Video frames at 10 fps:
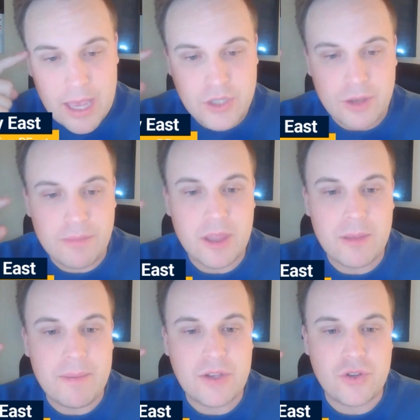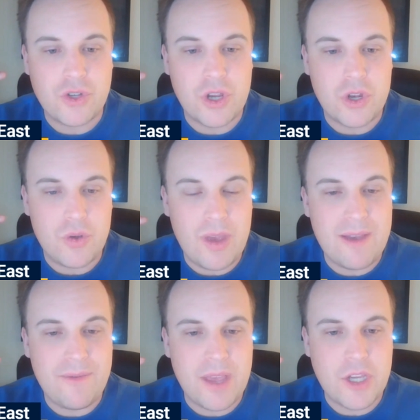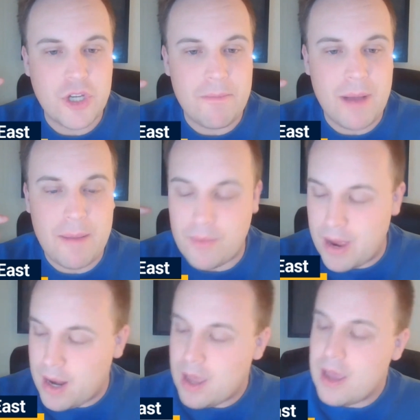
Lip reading: as something the Pacers could do if they jump up, right?